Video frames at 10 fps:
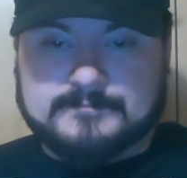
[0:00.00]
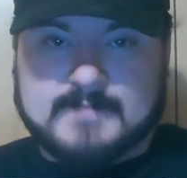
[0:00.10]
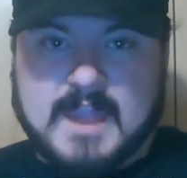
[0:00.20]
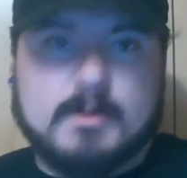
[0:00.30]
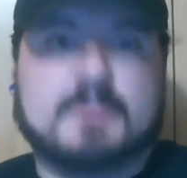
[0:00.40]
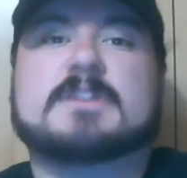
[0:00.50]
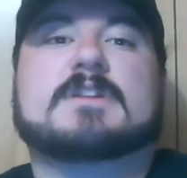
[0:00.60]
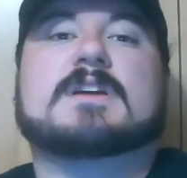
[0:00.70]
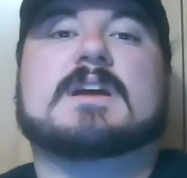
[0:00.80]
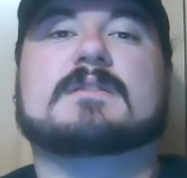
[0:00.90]
don't think
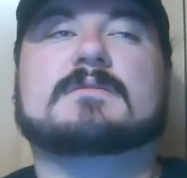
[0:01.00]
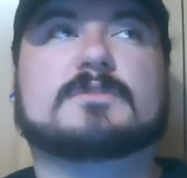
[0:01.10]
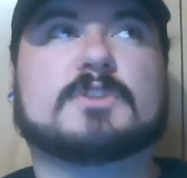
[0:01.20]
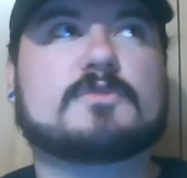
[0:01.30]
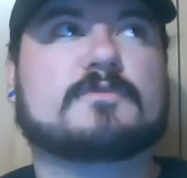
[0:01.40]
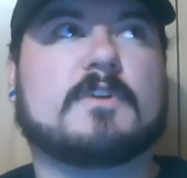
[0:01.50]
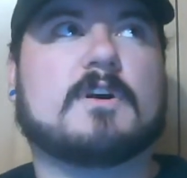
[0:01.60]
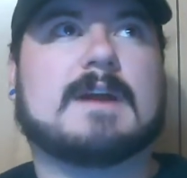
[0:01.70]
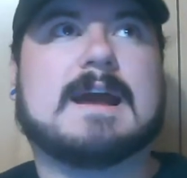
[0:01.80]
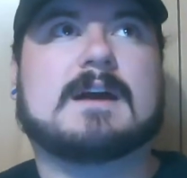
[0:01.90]
you're getting too
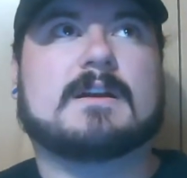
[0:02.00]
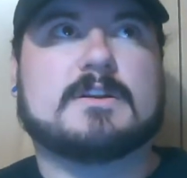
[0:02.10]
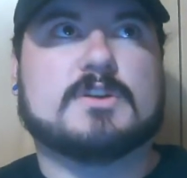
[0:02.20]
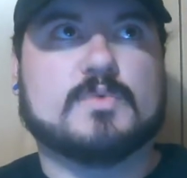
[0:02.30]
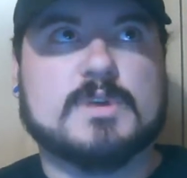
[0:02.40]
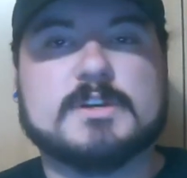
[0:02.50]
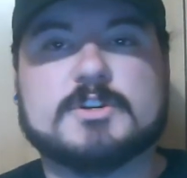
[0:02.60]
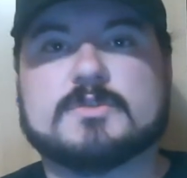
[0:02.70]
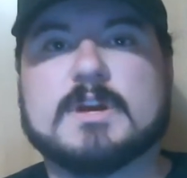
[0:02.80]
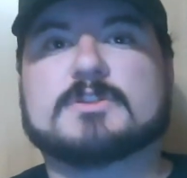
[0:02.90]
far out, and you're really
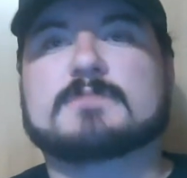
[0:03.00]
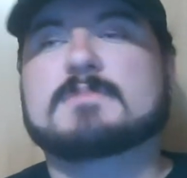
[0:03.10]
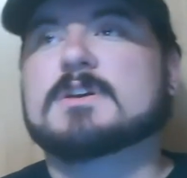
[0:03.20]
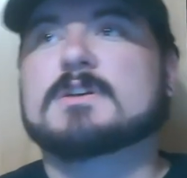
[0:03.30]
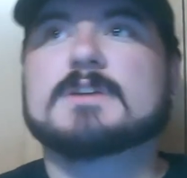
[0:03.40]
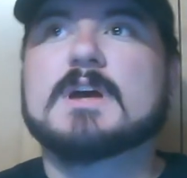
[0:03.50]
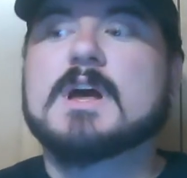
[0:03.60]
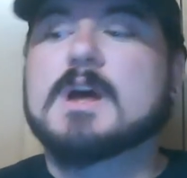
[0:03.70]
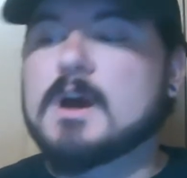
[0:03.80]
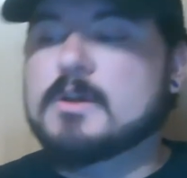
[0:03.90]
stretching because
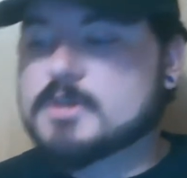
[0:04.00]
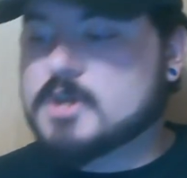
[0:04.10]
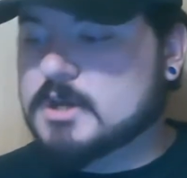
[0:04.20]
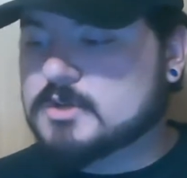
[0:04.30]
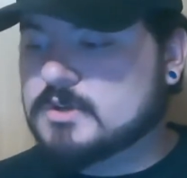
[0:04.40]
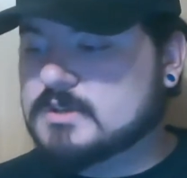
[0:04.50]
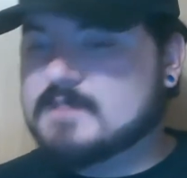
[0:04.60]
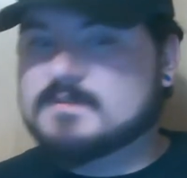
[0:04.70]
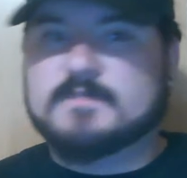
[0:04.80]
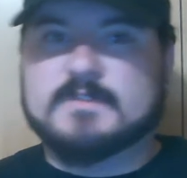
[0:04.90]
other countries
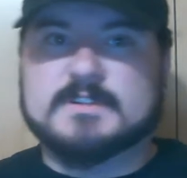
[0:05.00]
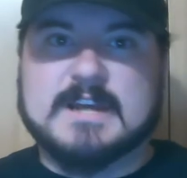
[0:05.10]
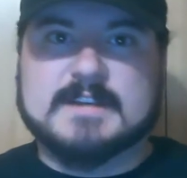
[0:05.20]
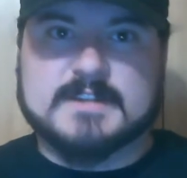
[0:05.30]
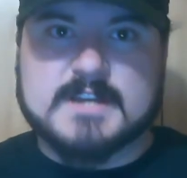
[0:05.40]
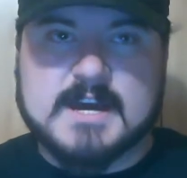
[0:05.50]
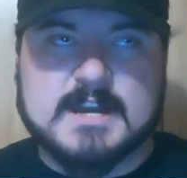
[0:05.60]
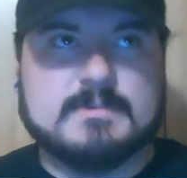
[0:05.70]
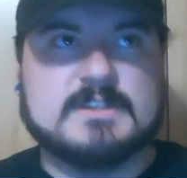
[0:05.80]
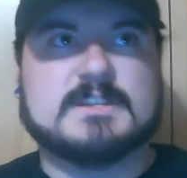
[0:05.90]
have different size
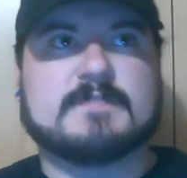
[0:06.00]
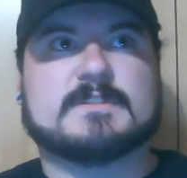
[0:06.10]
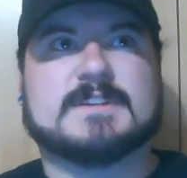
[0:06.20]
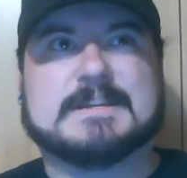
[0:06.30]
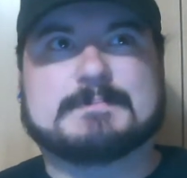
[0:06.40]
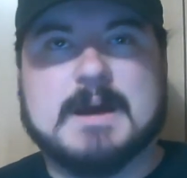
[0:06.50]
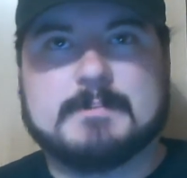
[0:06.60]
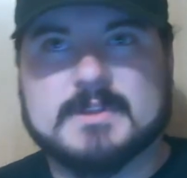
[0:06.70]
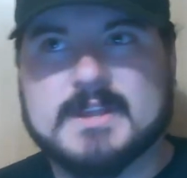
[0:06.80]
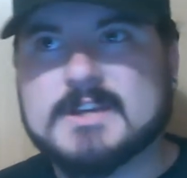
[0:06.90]
economies, different size
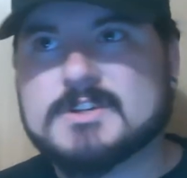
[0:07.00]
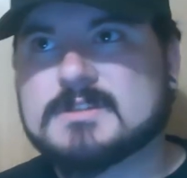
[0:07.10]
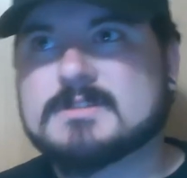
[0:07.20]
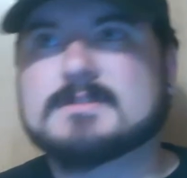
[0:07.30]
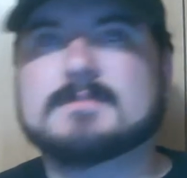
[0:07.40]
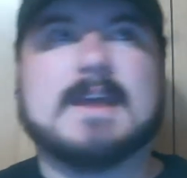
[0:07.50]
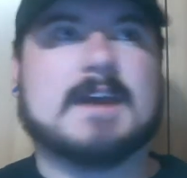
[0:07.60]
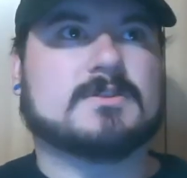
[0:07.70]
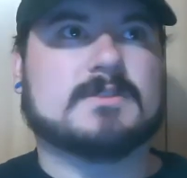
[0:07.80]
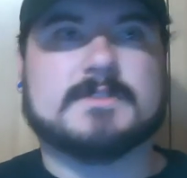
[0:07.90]
populations.
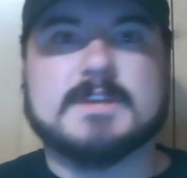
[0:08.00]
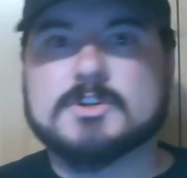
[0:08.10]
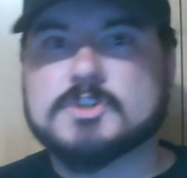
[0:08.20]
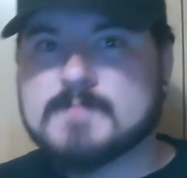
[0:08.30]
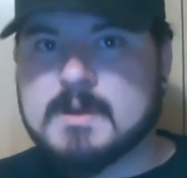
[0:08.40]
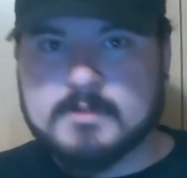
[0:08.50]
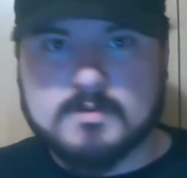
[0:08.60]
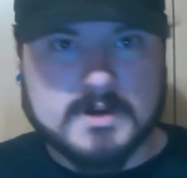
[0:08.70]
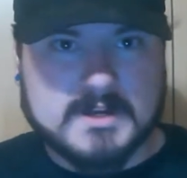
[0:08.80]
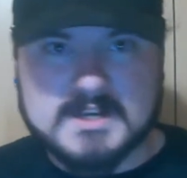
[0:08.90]
Naturally, things should be able to
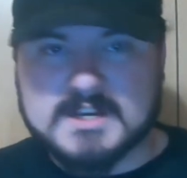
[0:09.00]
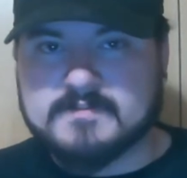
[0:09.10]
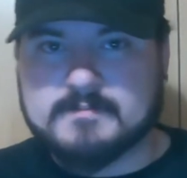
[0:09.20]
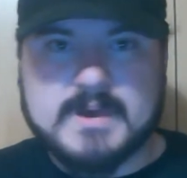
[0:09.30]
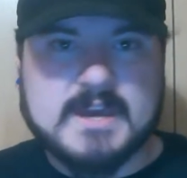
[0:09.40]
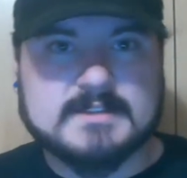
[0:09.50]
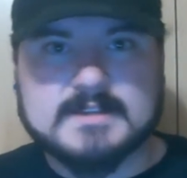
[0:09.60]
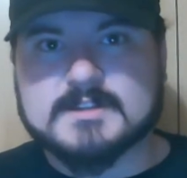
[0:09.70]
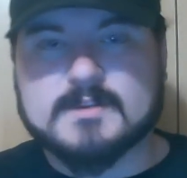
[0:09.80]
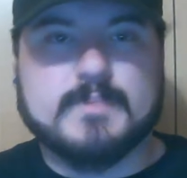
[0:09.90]
work at a different pace
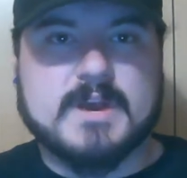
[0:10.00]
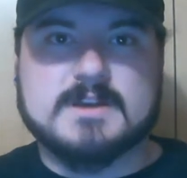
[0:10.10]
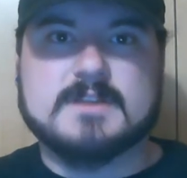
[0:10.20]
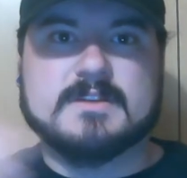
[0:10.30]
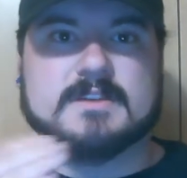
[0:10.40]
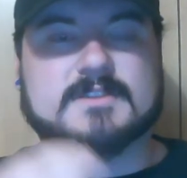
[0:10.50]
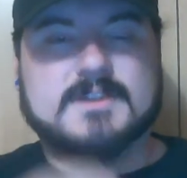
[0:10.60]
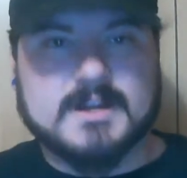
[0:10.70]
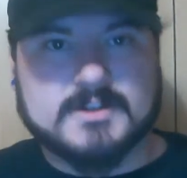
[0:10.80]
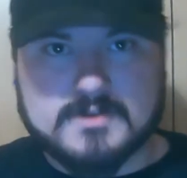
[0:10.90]
as compared to this
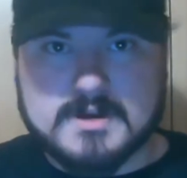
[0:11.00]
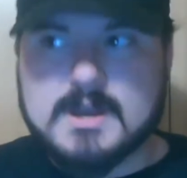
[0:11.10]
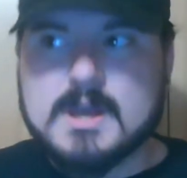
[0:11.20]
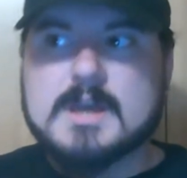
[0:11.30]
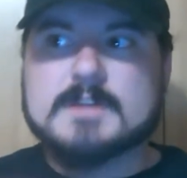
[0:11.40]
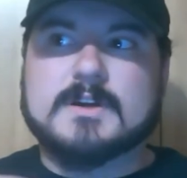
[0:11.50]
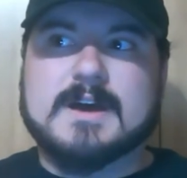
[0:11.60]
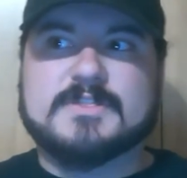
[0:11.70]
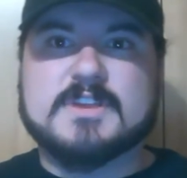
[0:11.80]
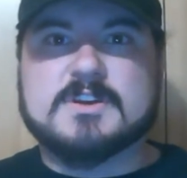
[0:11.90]
country. So
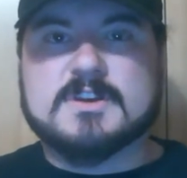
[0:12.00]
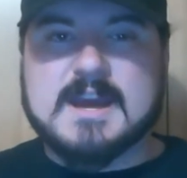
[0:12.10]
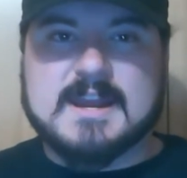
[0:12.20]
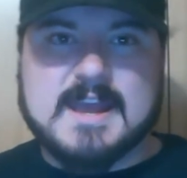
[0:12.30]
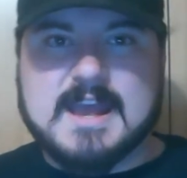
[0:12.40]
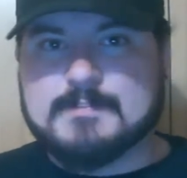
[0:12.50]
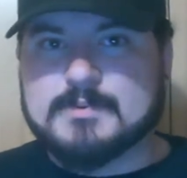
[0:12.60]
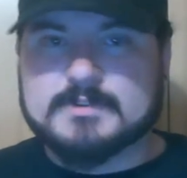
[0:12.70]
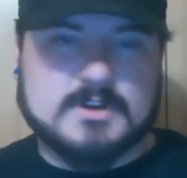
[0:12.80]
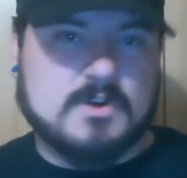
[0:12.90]
I think you're kind of
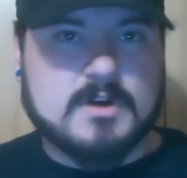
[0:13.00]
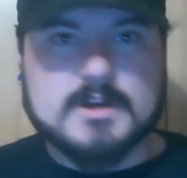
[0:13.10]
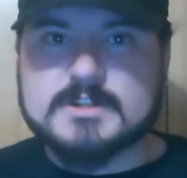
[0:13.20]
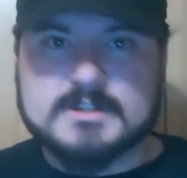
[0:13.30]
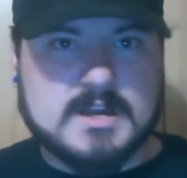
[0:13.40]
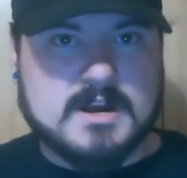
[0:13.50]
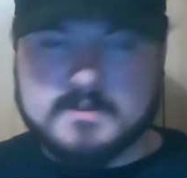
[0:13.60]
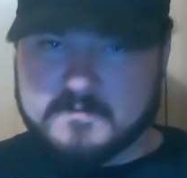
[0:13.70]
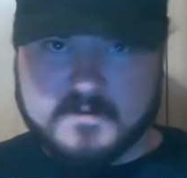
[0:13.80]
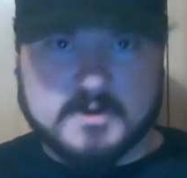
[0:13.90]
apples and oranges there
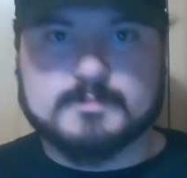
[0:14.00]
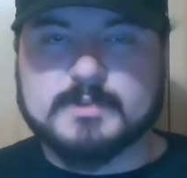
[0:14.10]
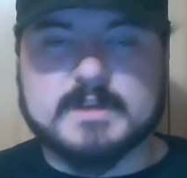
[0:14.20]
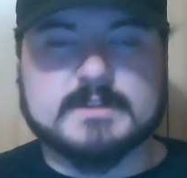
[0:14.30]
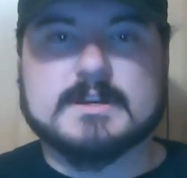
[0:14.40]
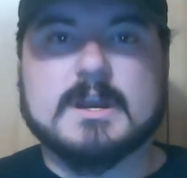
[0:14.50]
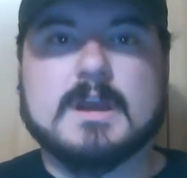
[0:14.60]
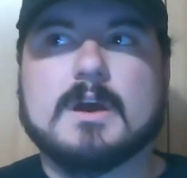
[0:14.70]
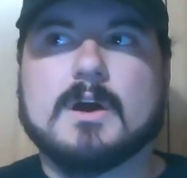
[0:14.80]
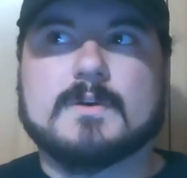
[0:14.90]
in the first place.
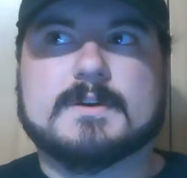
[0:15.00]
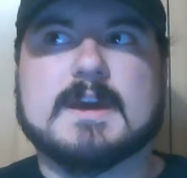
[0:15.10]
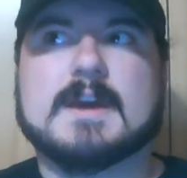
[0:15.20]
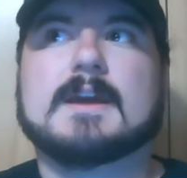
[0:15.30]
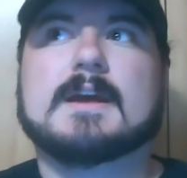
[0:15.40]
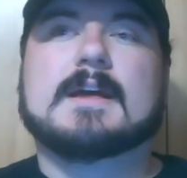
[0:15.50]
Okay?